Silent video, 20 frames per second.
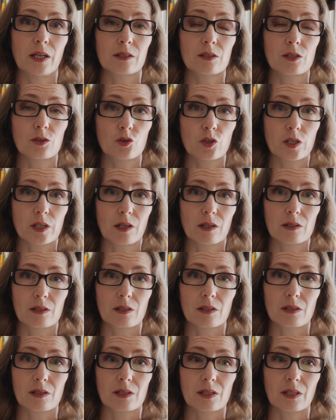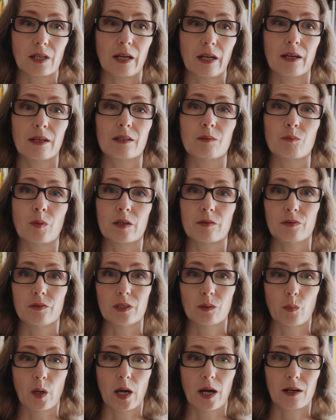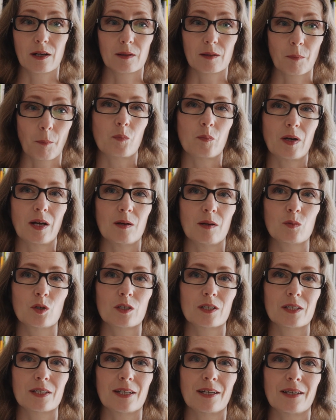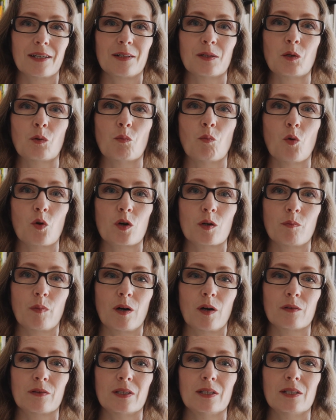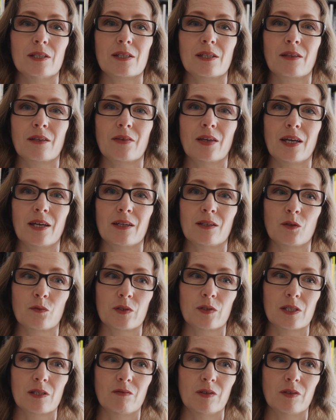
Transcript: exercises and my feedback. I'm gonna tell you more about this at the end of this